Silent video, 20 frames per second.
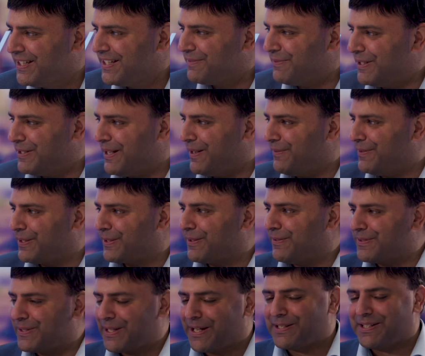When you're having the
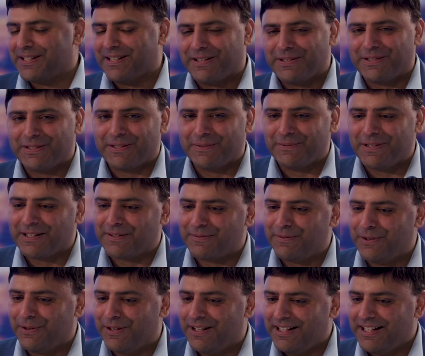conversation, I used to work
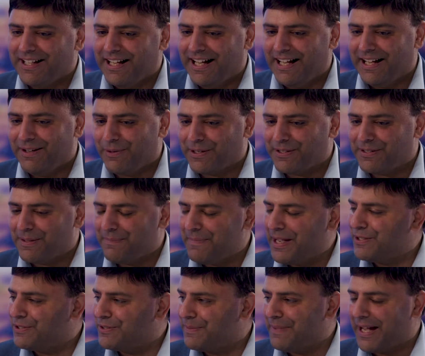for one of the
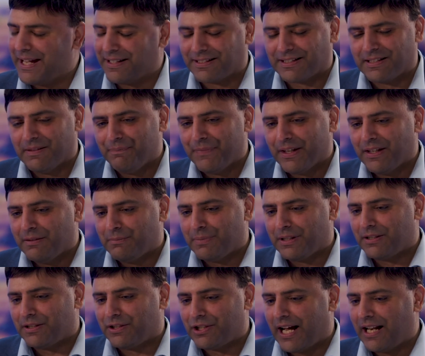major banks, but
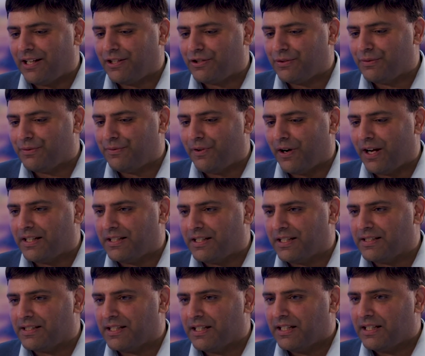the challenge you find
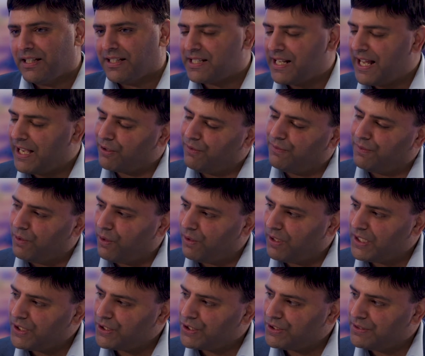is lack of
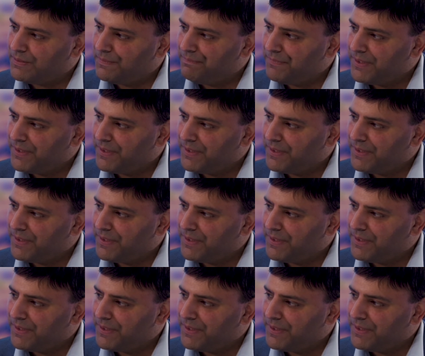knowledge.